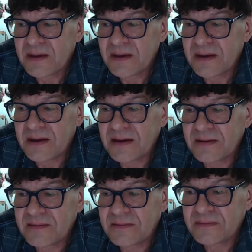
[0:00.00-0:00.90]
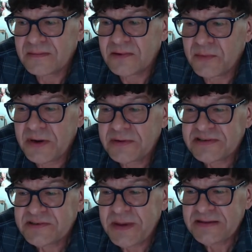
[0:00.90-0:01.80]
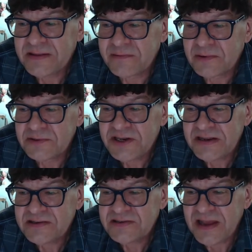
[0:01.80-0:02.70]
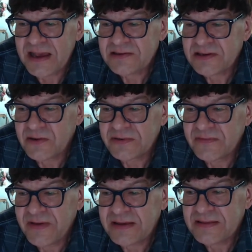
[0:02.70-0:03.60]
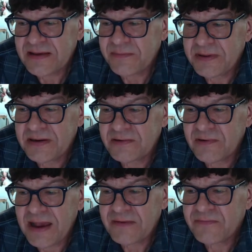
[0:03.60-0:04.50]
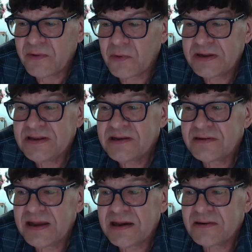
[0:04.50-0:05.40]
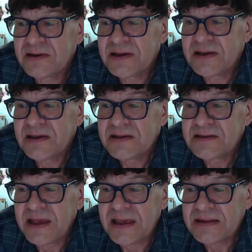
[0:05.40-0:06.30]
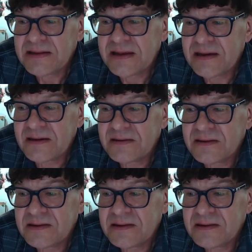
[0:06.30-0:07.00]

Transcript: uh, nobody was expecting the rule changes to actually go into effect. They have been a draft for one year now. And uh,